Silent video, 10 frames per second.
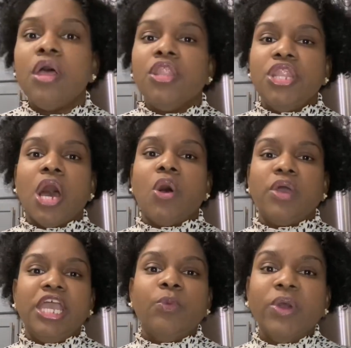
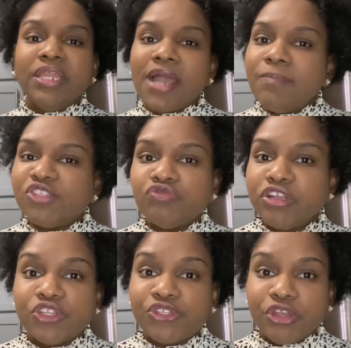Now, when it comes to
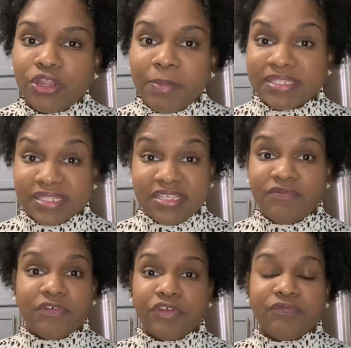registering your business, there
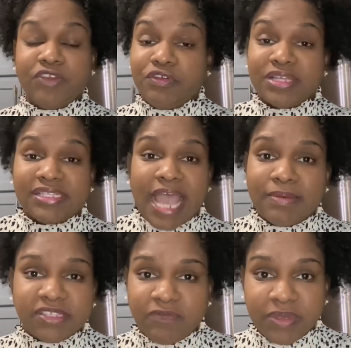are various
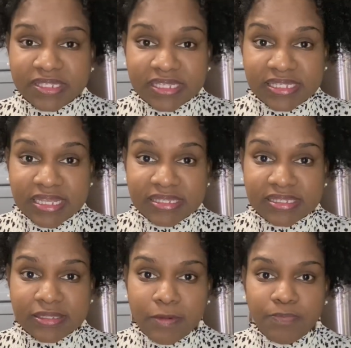types of
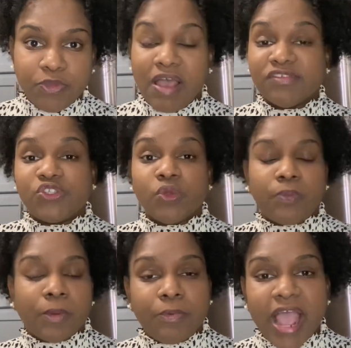businesses. You have sole
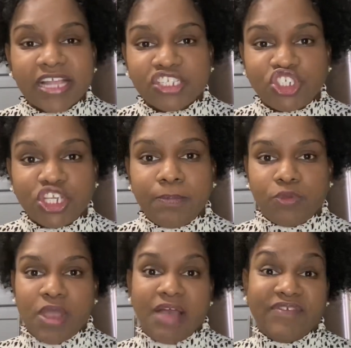proprietorship,
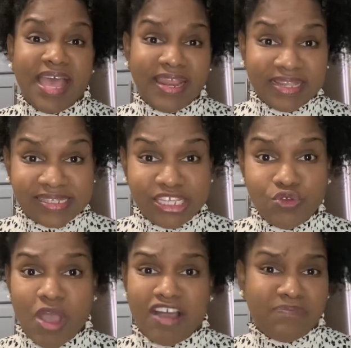you have LLC, you
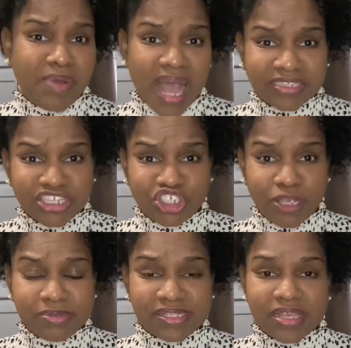have
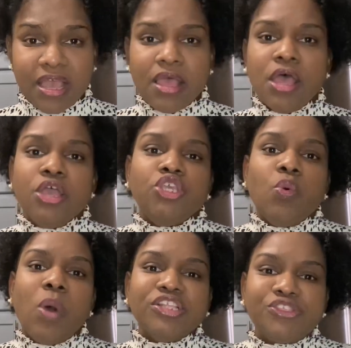partnerships. You
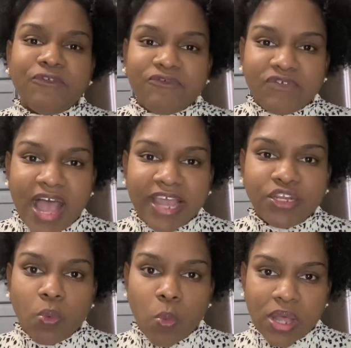want to find the
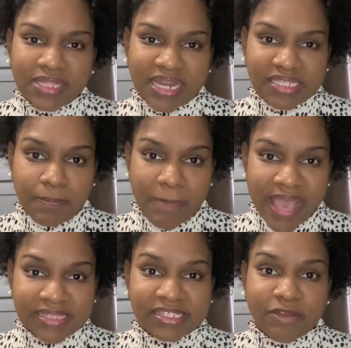one that is
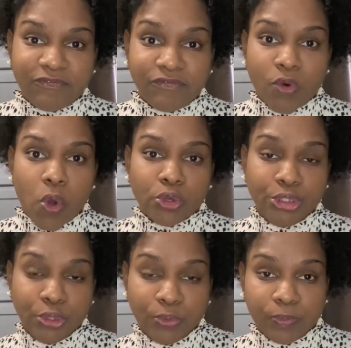best for
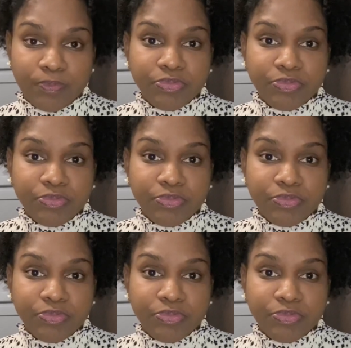you.